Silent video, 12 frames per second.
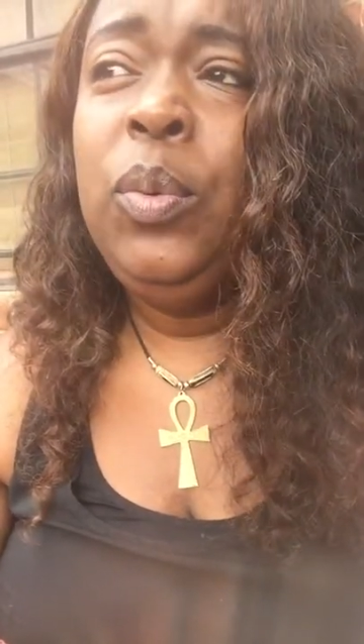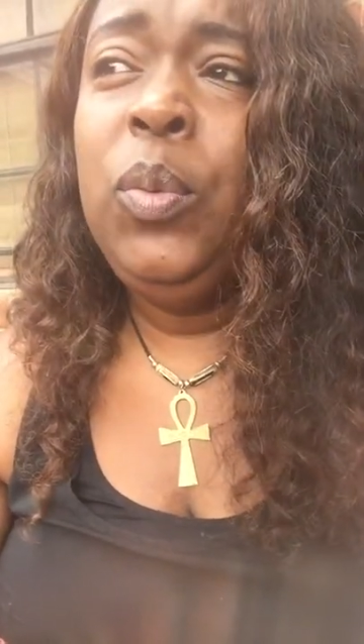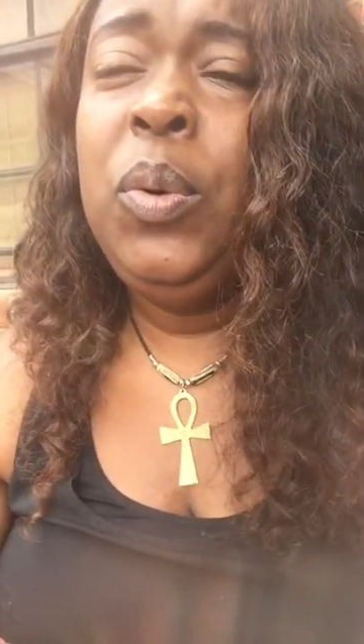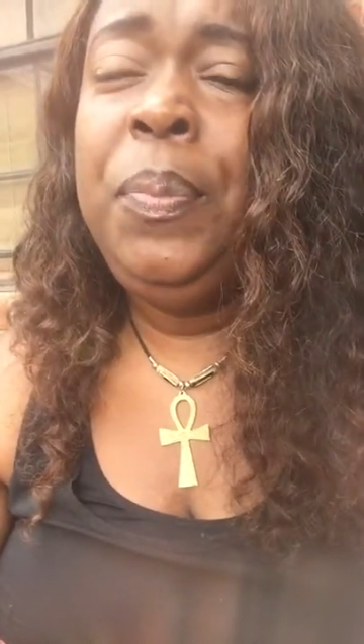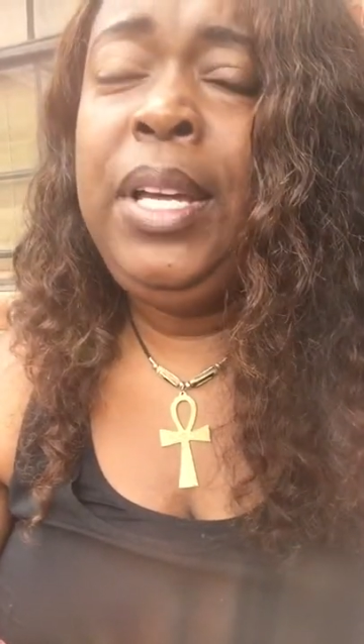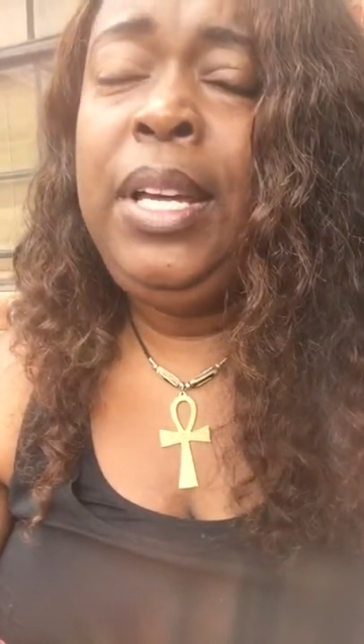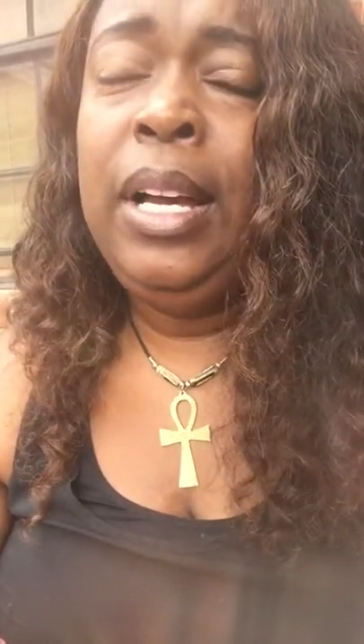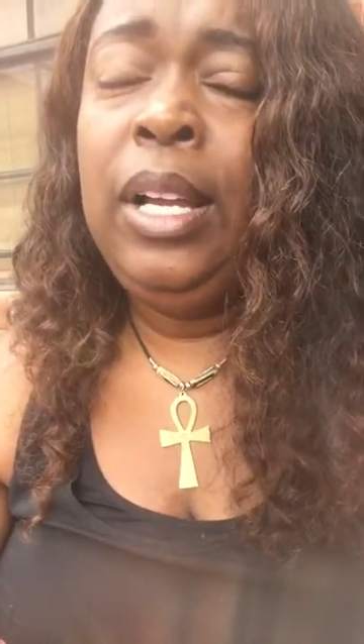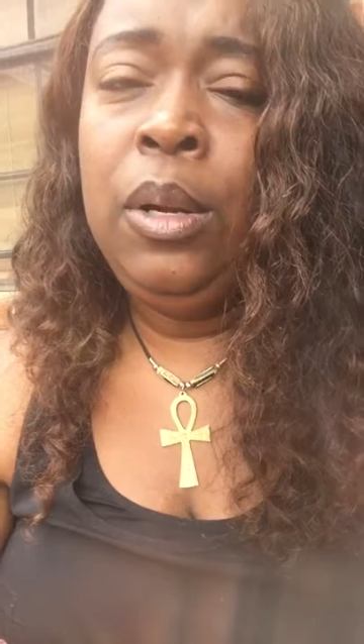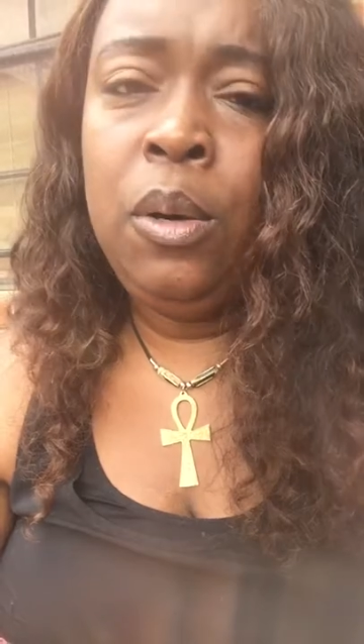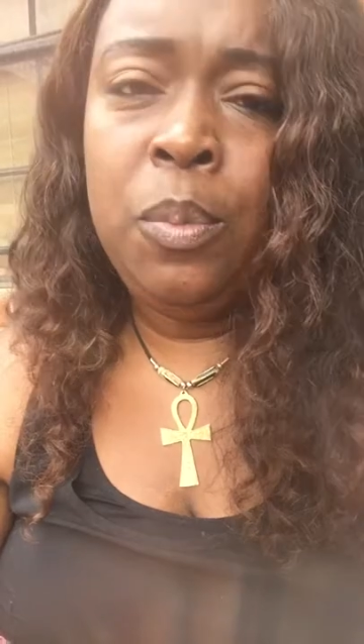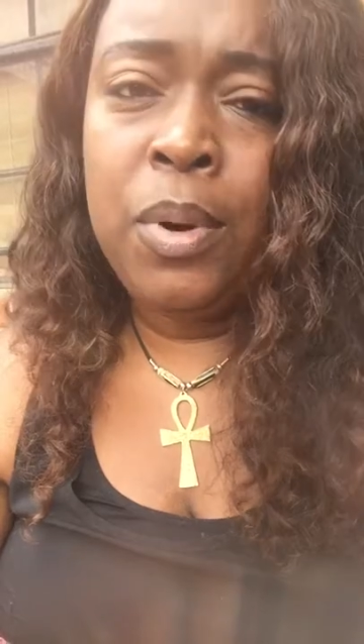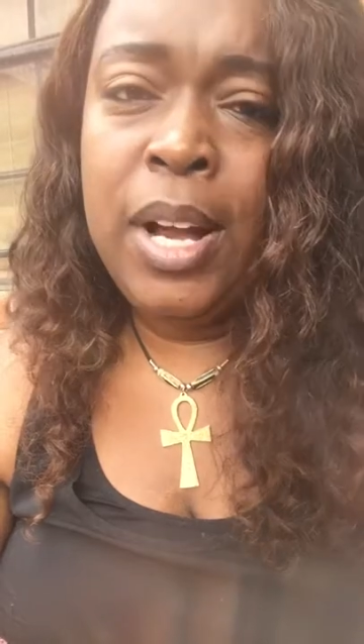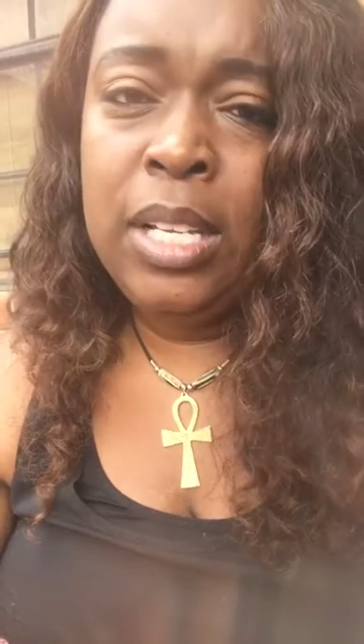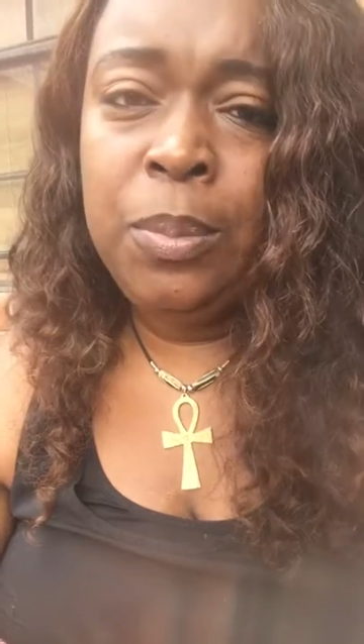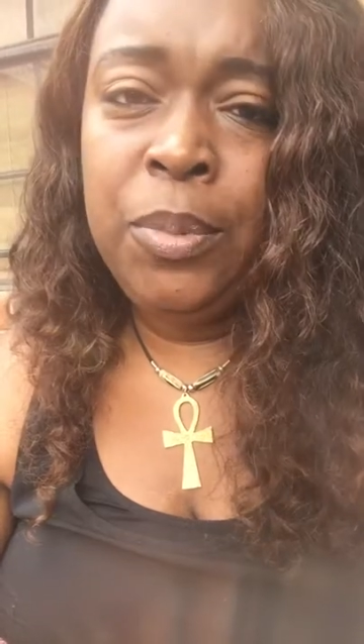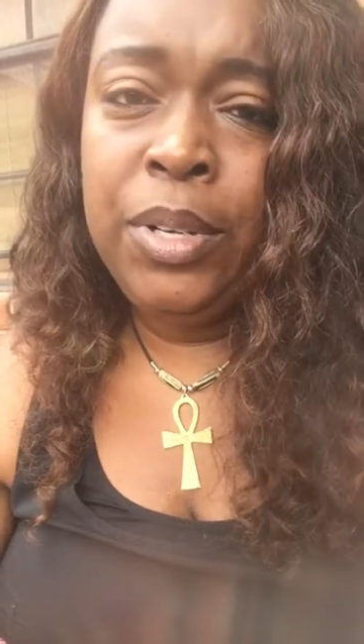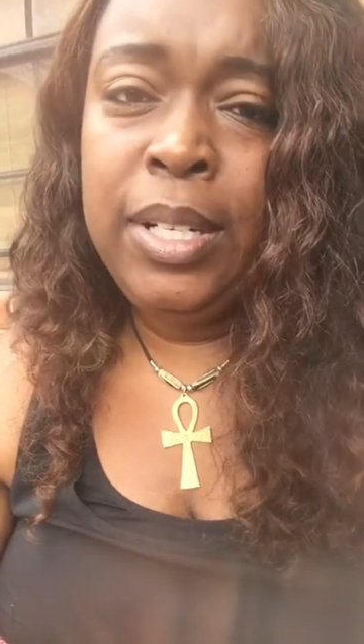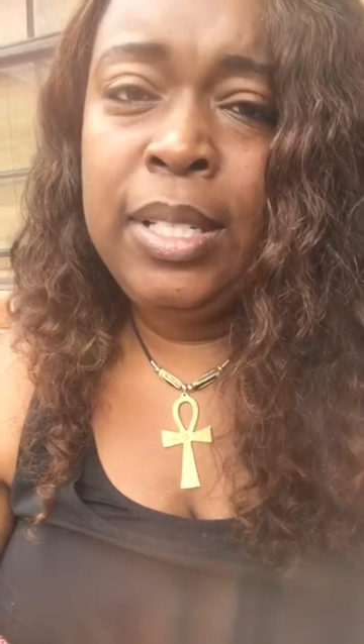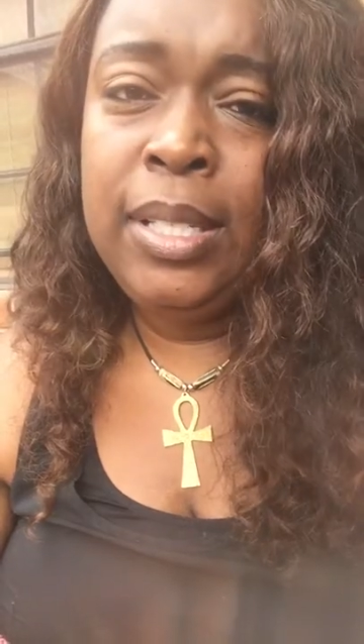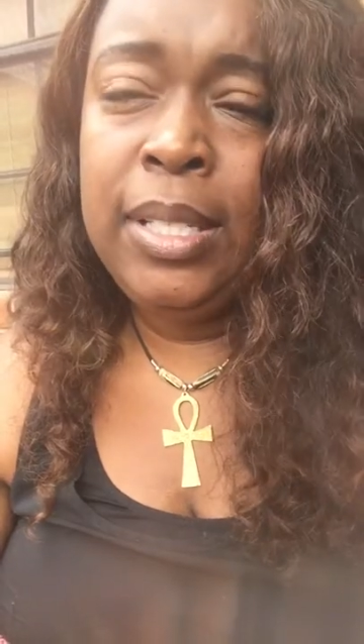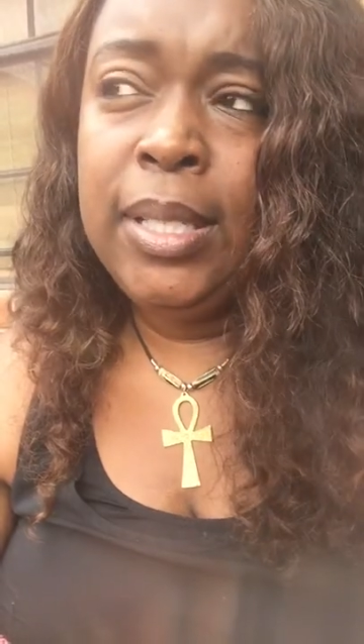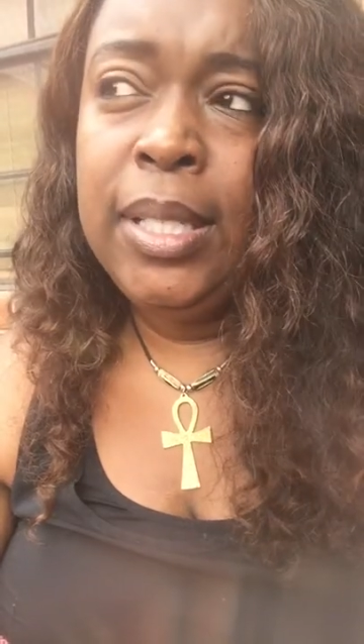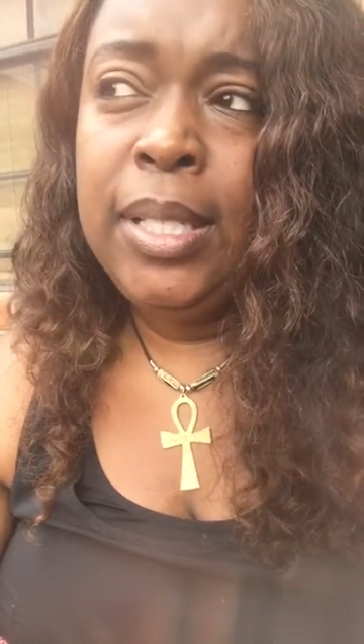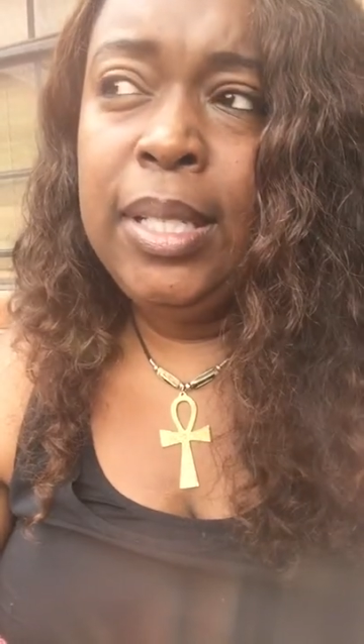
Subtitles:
will be a long, prosperous